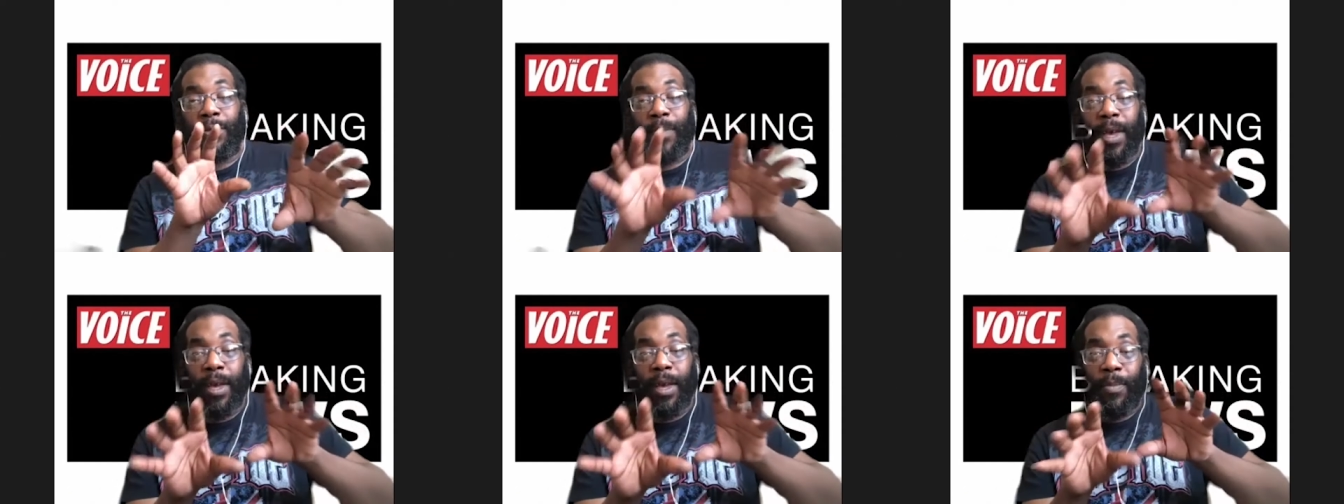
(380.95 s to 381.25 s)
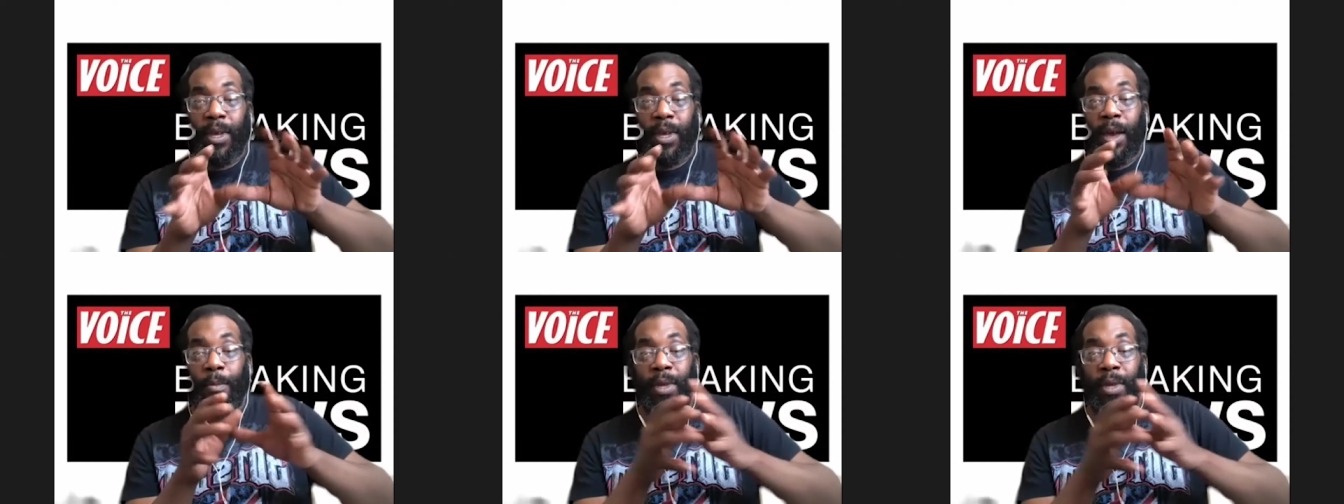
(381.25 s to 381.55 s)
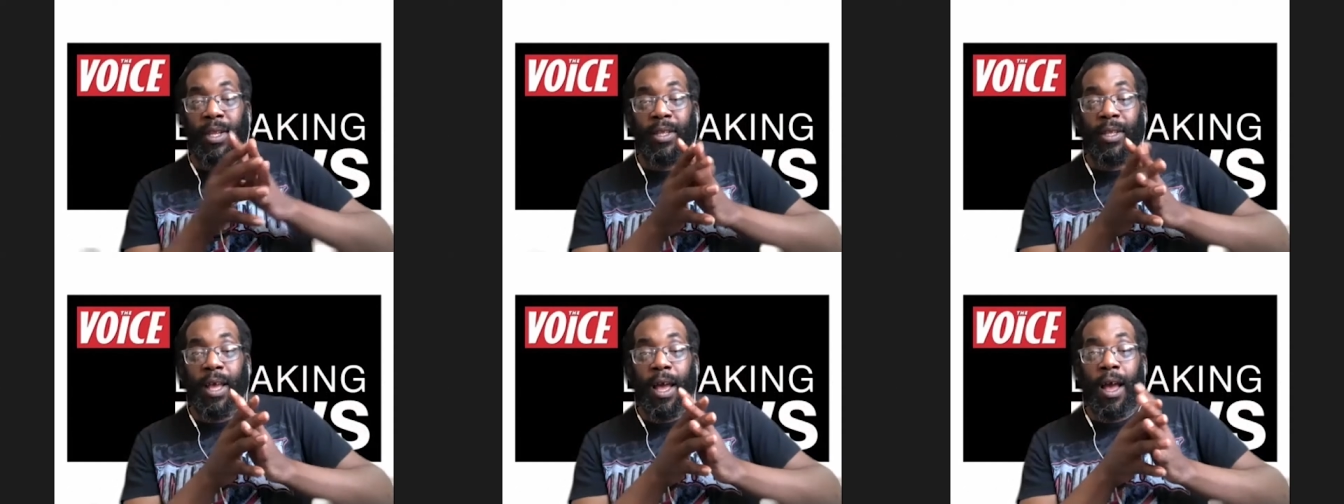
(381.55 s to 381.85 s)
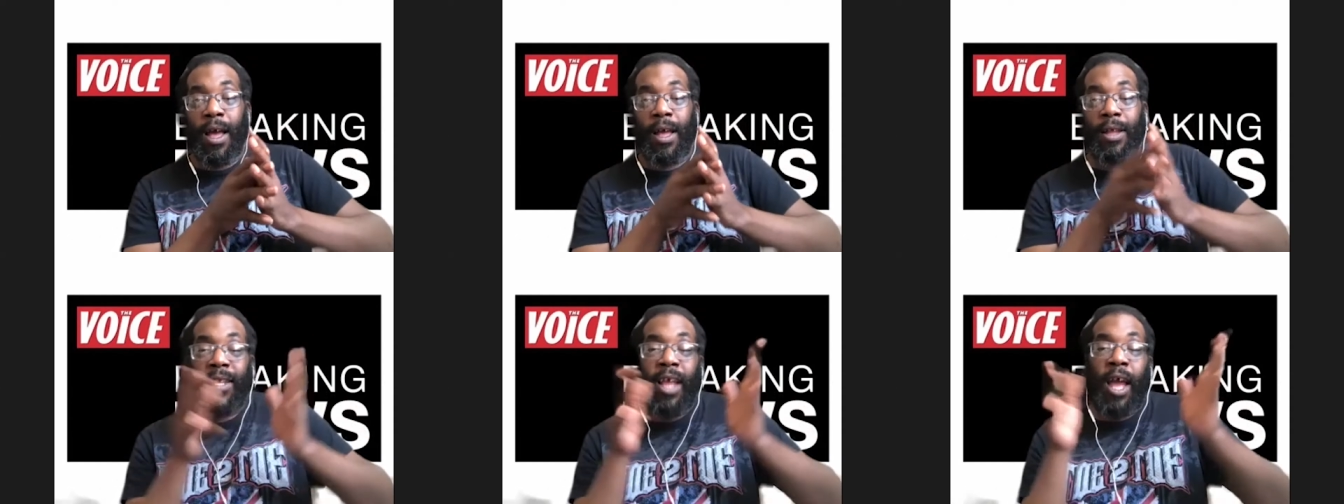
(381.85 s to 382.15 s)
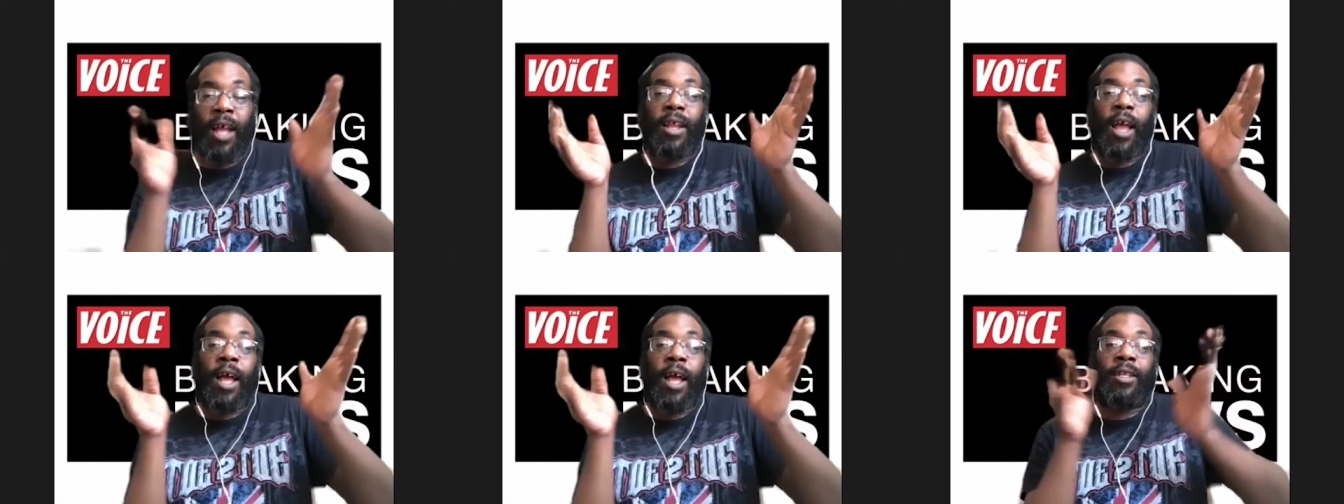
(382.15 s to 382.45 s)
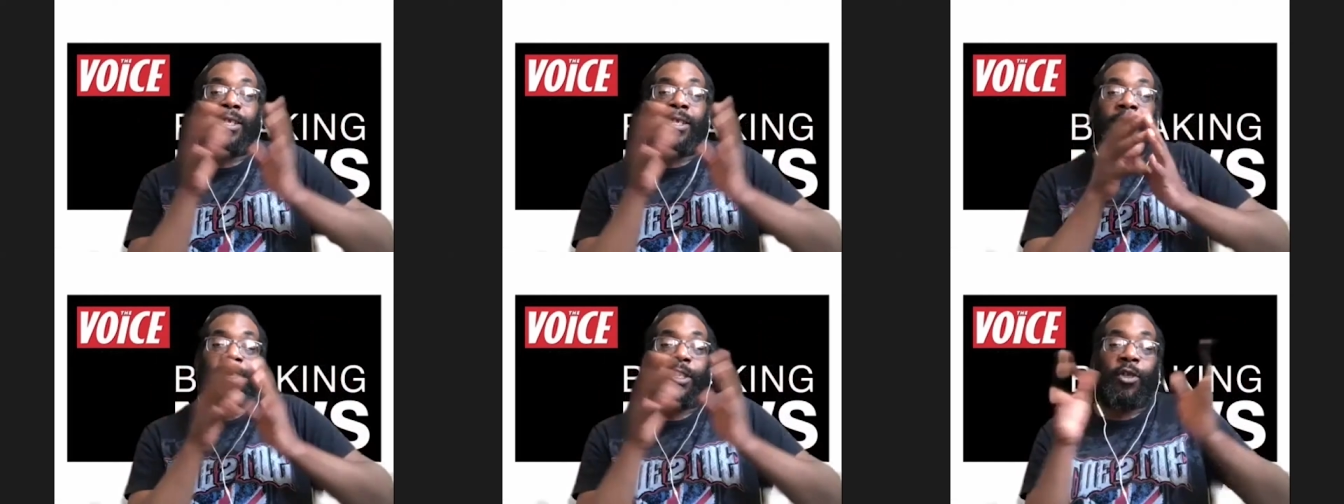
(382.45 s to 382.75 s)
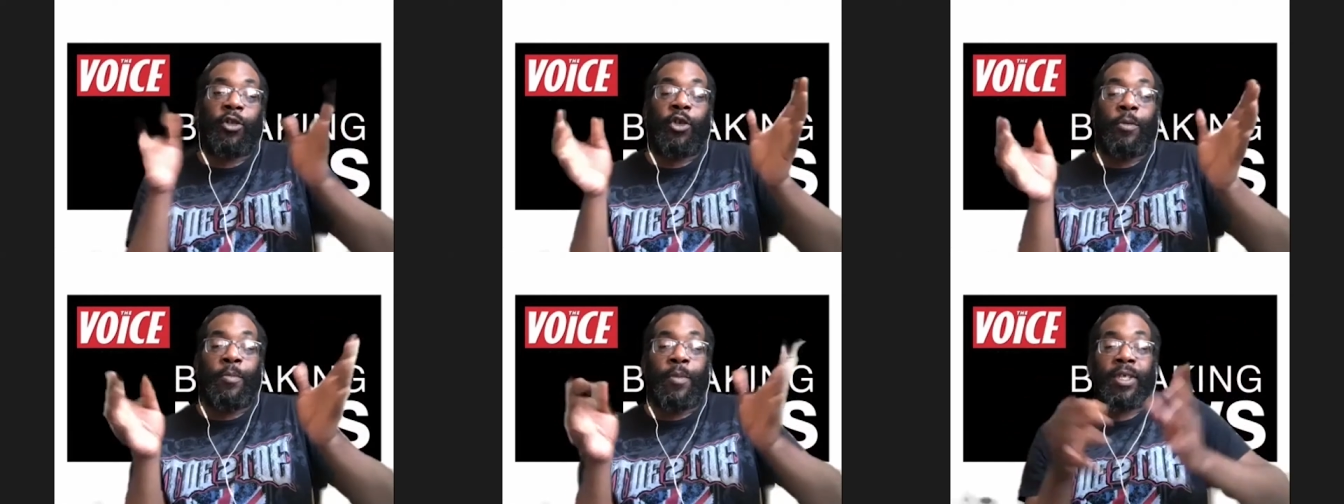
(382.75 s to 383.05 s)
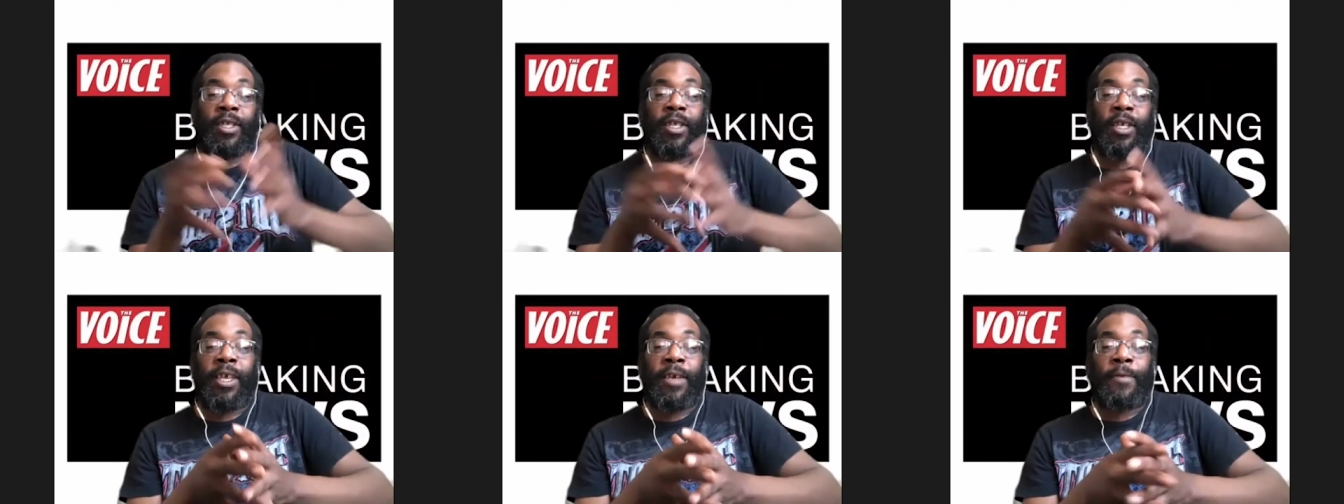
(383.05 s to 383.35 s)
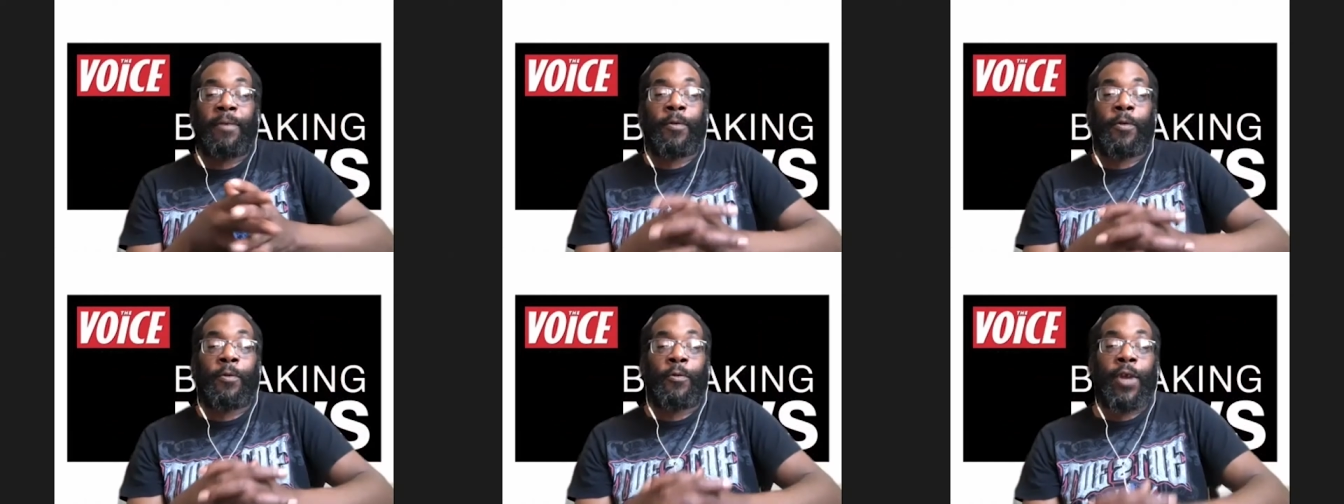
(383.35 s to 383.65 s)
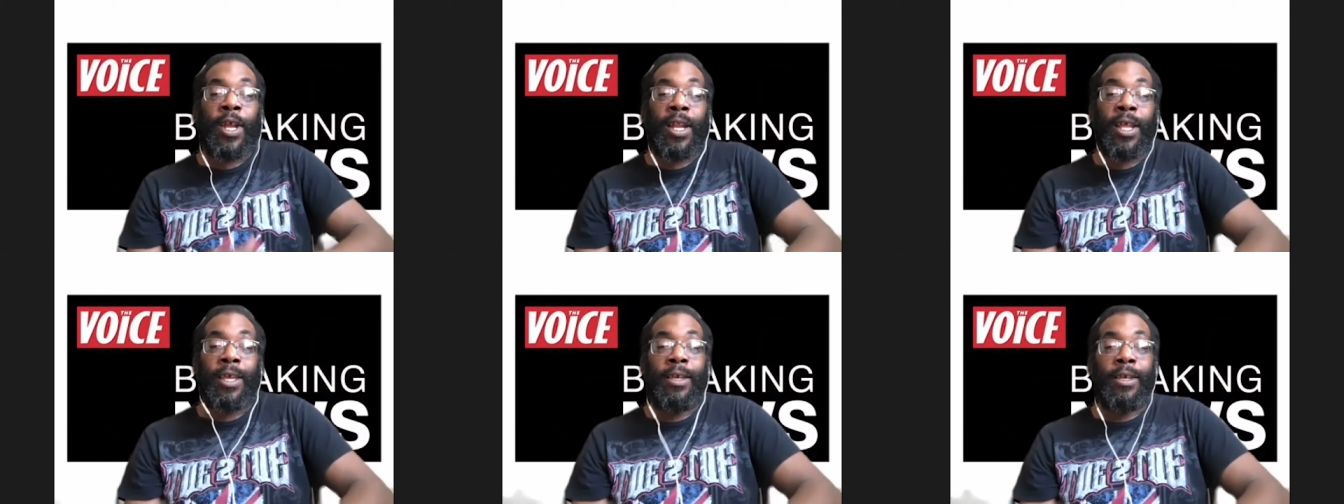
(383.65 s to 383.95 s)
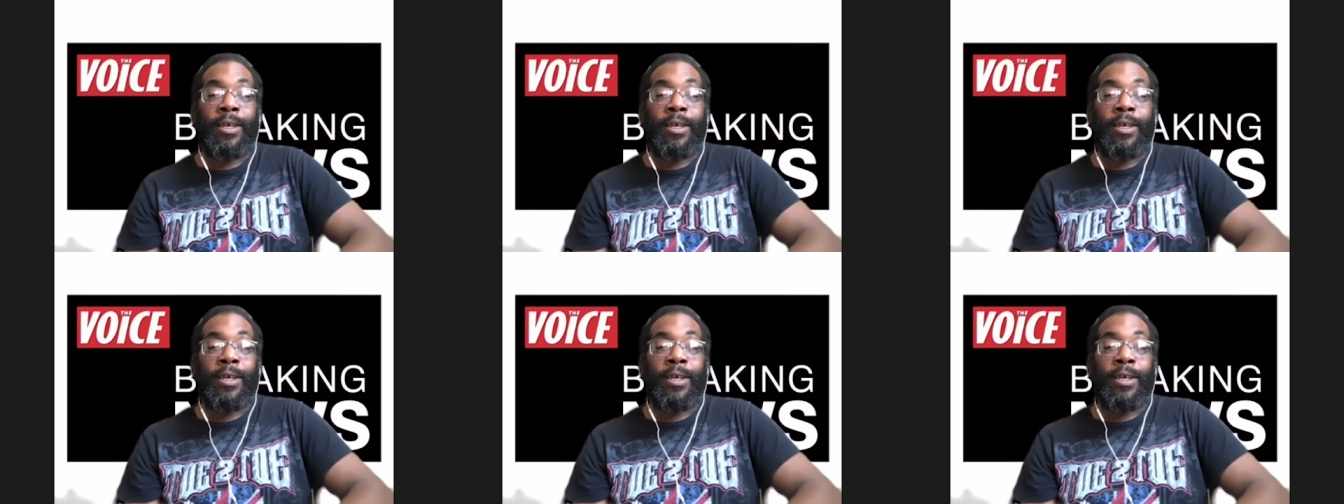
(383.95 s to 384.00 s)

Maybe. I mean, I, I, I just assume it's a given, really.